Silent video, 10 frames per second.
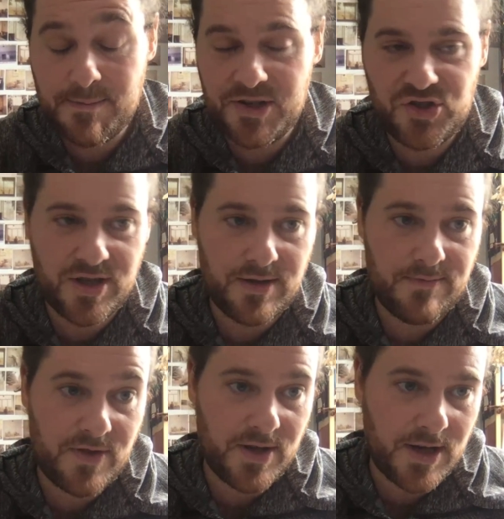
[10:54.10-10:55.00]
damage
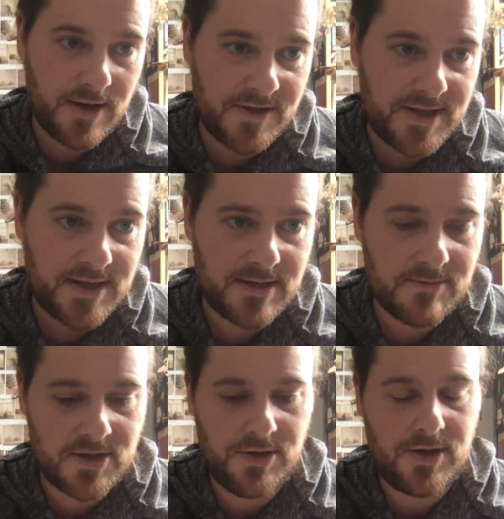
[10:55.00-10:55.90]
the nervous
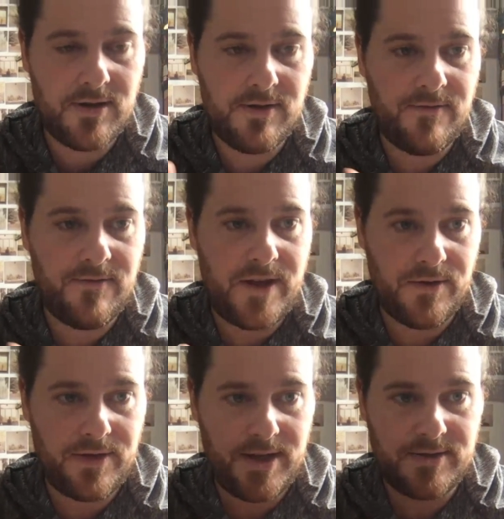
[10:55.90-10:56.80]
system, so you can't
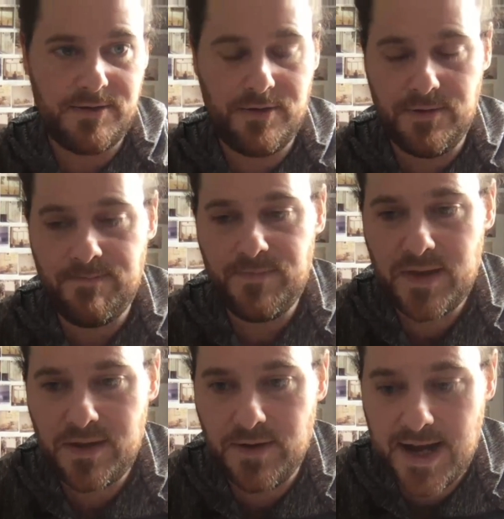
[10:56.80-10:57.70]
feel things on your
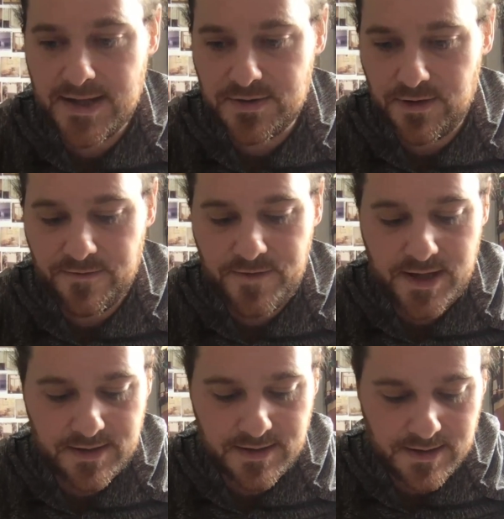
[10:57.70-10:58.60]
hands or your
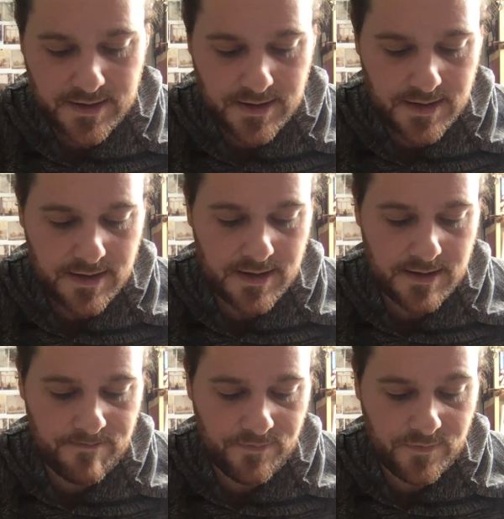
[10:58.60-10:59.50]
feet,
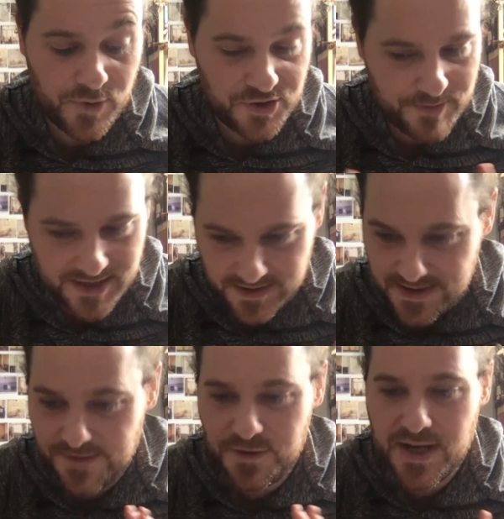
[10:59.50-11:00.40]
which
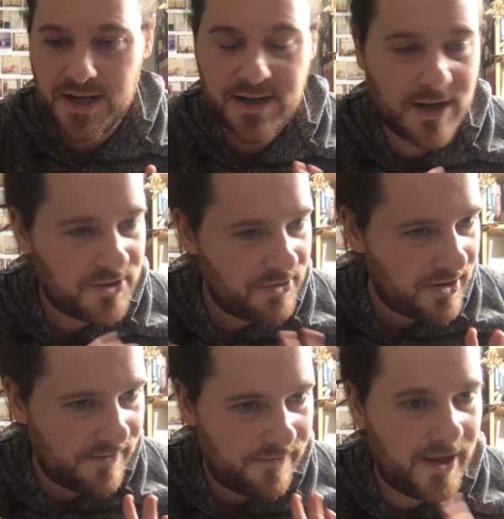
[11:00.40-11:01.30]
means if you get a cut, you
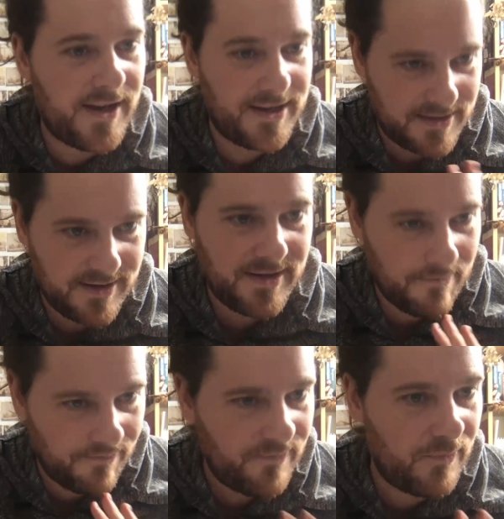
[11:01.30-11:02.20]
can't feel it, and
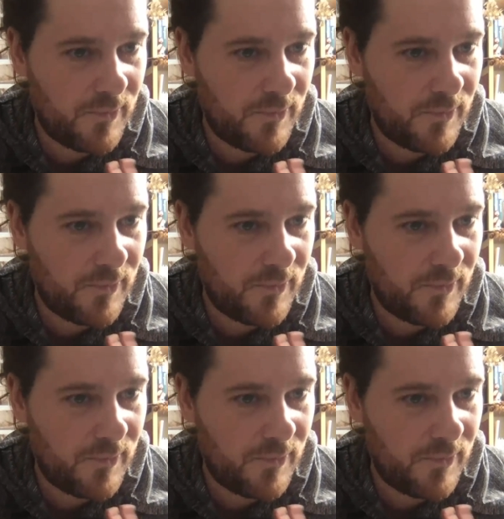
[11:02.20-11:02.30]
it